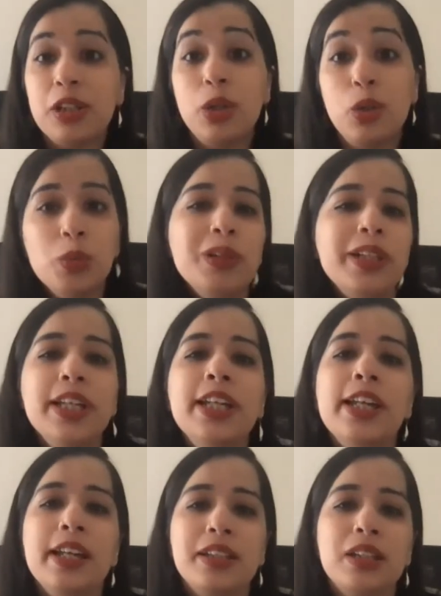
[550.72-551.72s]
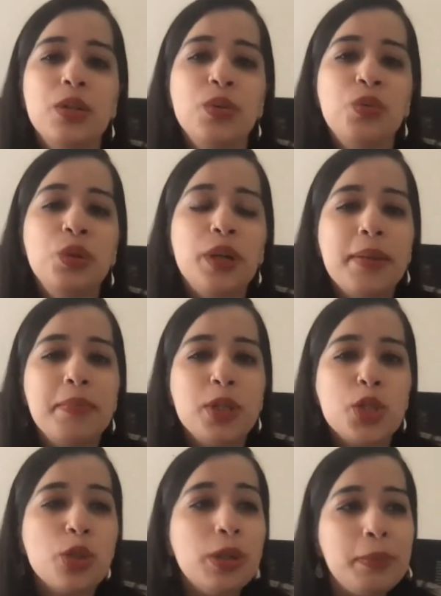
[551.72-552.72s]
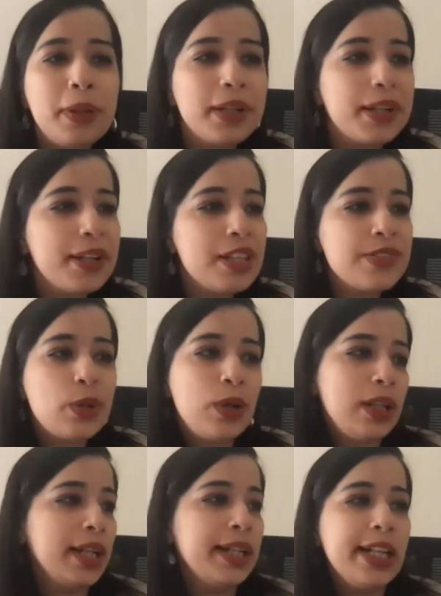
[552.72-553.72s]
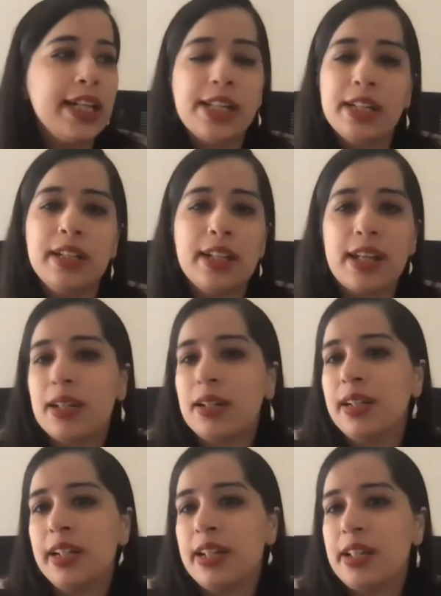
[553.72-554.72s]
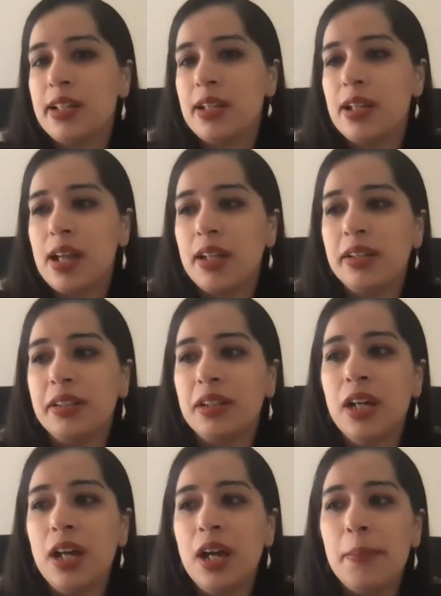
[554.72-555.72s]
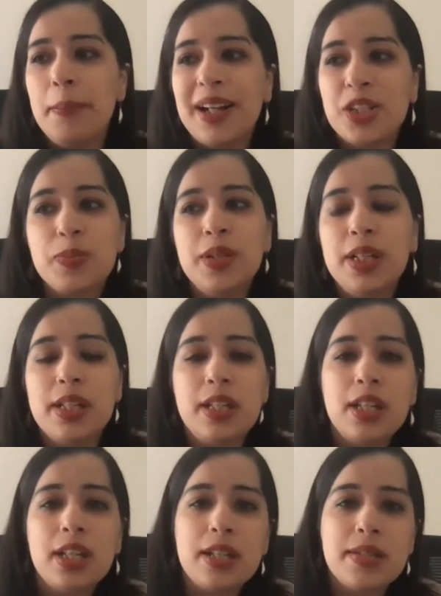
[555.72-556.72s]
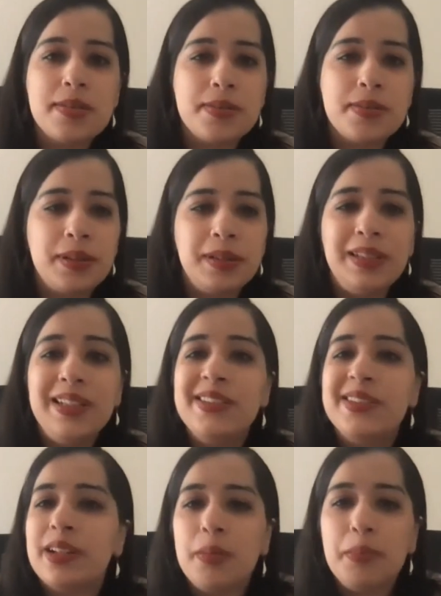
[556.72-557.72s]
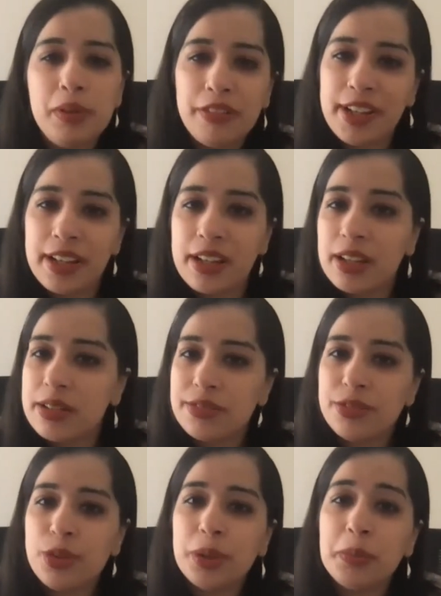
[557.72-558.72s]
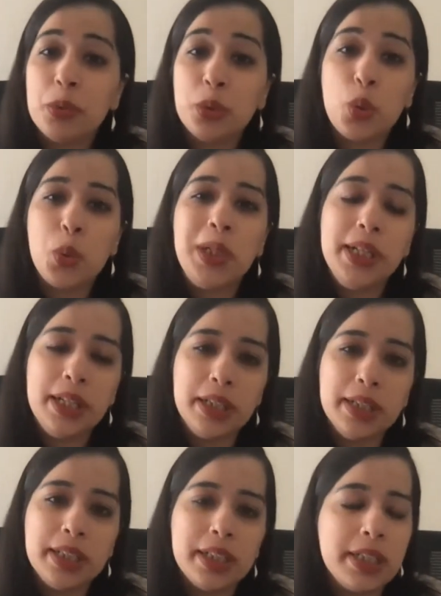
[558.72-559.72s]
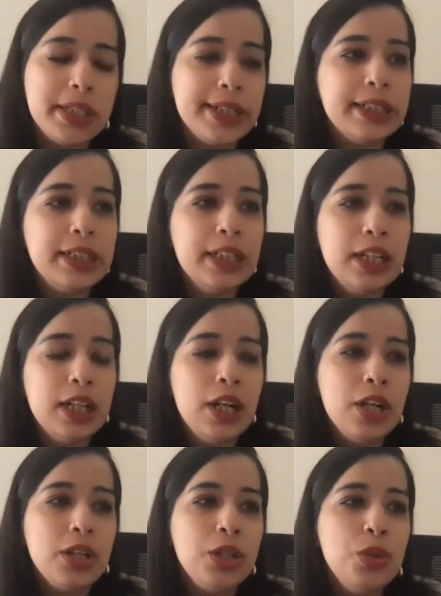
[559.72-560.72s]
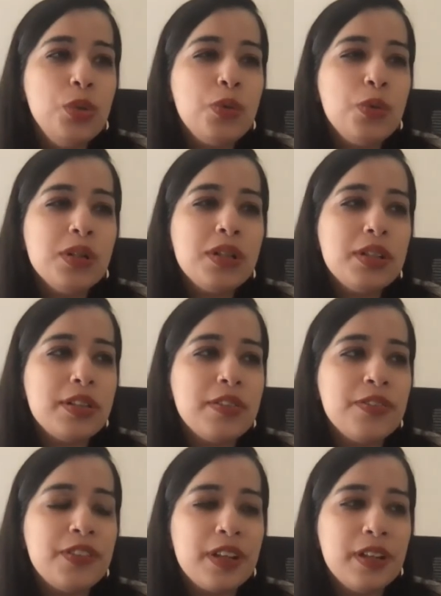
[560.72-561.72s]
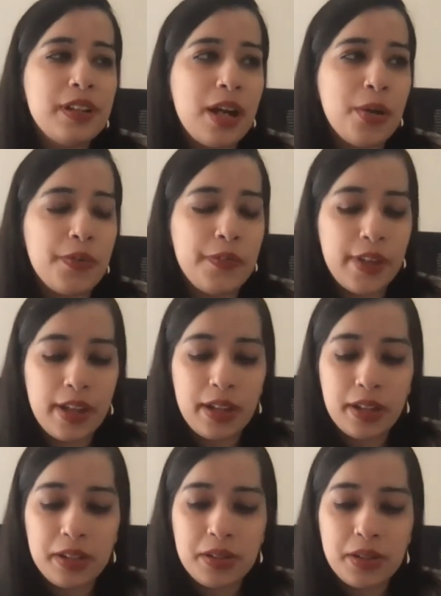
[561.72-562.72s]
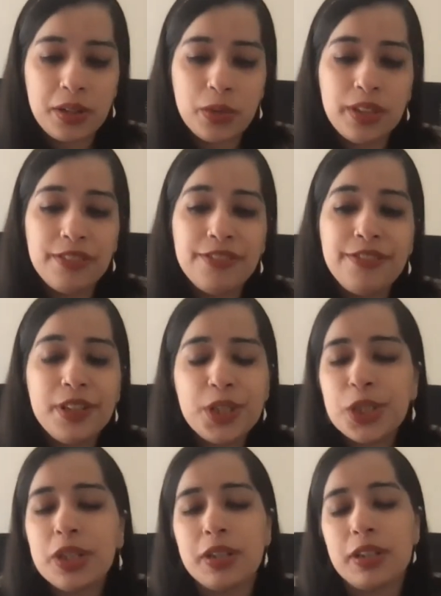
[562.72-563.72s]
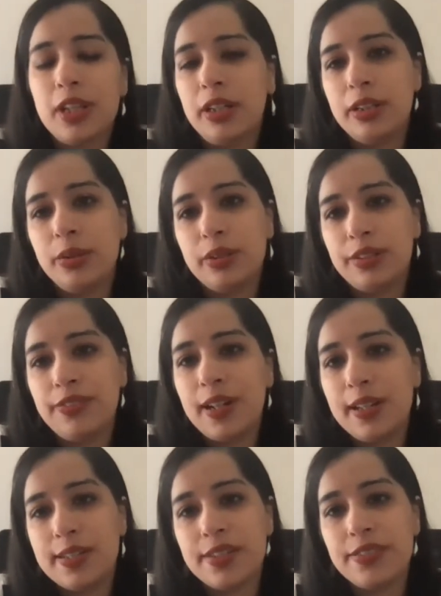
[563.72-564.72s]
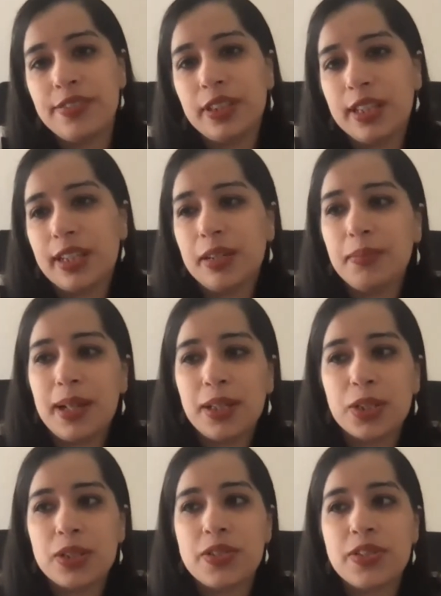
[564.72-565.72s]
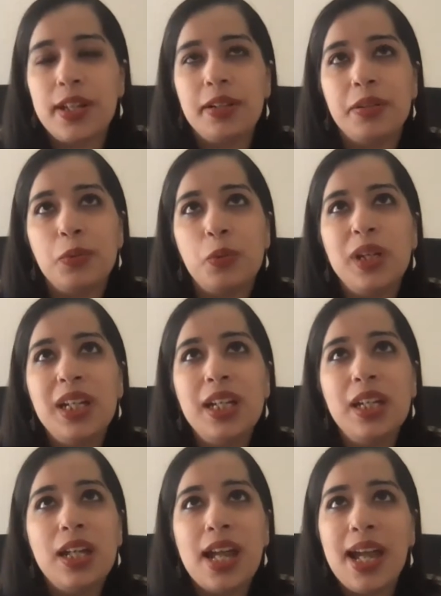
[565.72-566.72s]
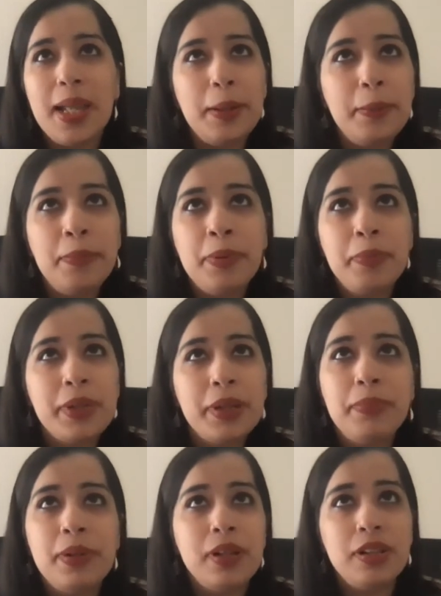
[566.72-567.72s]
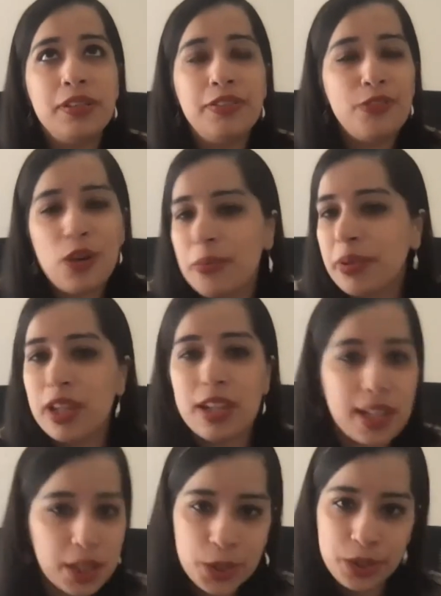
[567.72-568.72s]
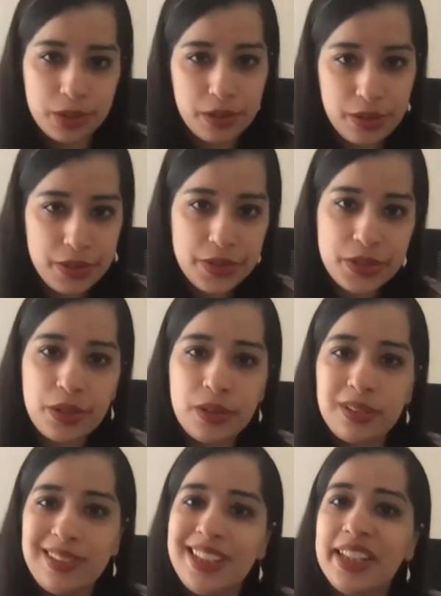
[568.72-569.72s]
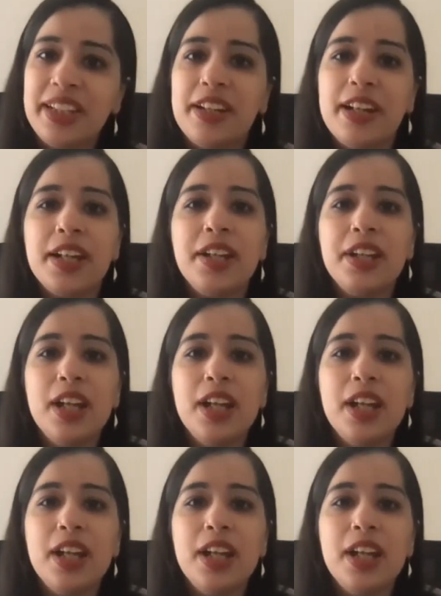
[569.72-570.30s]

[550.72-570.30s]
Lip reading: globally, and you look at mature markets where online dating and matchmaking is at least a couple of decades, if not more, older than India, you would figure out that the vision that unifies everything and matches, that we help people form connections online, right?